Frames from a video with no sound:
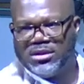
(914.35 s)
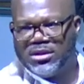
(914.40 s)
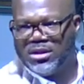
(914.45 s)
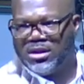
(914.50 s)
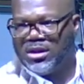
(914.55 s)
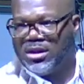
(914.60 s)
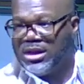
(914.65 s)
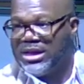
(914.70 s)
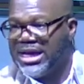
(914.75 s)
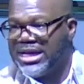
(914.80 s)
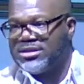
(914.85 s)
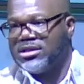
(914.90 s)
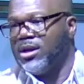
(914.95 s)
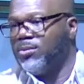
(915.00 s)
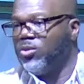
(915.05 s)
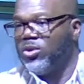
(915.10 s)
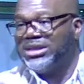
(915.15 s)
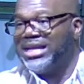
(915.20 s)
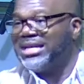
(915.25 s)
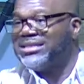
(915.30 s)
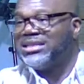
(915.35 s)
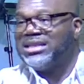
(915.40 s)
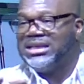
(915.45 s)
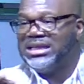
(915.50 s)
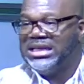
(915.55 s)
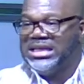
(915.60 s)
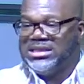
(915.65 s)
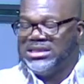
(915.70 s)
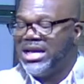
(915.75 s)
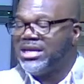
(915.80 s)
That's number one. That's the e
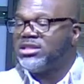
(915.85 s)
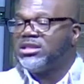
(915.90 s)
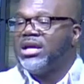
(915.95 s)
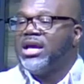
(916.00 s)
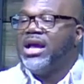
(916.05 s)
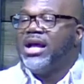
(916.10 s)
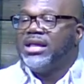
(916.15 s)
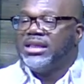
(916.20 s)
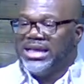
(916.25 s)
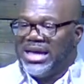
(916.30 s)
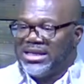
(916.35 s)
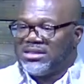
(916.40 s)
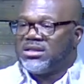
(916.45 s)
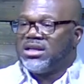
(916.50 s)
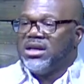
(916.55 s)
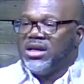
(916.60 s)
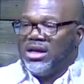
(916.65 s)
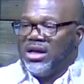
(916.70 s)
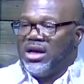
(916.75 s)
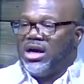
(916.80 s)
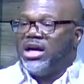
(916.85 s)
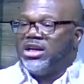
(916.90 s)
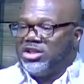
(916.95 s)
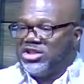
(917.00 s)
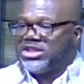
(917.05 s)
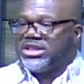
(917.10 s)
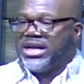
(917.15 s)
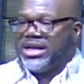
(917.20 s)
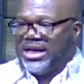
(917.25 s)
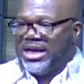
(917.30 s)
that's that's
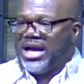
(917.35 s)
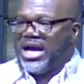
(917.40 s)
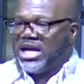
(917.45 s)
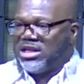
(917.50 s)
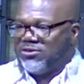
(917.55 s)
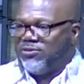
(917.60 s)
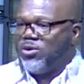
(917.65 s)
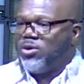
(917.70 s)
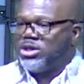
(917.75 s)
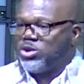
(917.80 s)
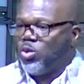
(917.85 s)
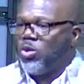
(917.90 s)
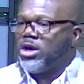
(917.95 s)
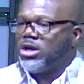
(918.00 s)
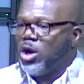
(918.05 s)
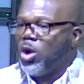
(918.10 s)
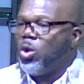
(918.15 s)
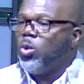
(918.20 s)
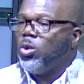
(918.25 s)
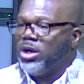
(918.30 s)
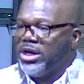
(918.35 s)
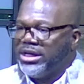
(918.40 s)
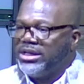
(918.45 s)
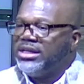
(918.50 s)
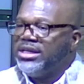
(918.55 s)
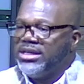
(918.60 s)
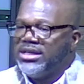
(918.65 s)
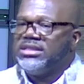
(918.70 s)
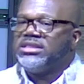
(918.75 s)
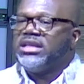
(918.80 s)
understanding God's voice 101
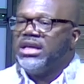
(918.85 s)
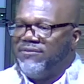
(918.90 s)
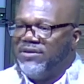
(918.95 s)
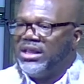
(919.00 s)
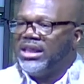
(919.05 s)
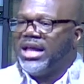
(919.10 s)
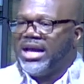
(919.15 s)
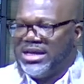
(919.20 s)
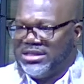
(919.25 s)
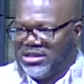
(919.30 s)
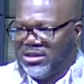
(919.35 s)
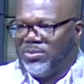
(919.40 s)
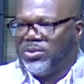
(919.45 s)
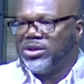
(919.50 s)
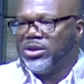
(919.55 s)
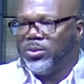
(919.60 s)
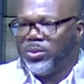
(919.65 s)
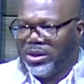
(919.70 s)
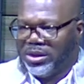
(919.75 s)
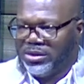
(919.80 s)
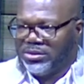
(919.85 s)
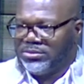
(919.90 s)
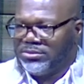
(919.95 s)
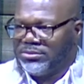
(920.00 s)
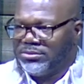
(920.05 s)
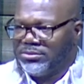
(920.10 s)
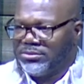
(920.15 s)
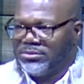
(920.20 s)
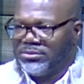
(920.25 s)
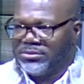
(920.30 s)
is if it lines up with the word.
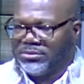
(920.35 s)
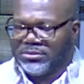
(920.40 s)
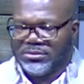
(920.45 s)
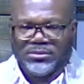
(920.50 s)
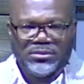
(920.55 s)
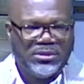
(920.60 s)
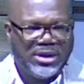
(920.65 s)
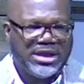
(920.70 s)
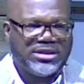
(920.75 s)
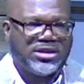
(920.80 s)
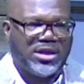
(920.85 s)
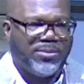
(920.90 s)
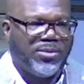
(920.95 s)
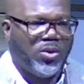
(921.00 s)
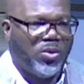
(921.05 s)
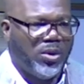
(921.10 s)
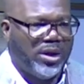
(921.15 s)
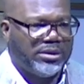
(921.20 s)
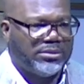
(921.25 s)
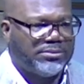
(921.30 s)
That's number one.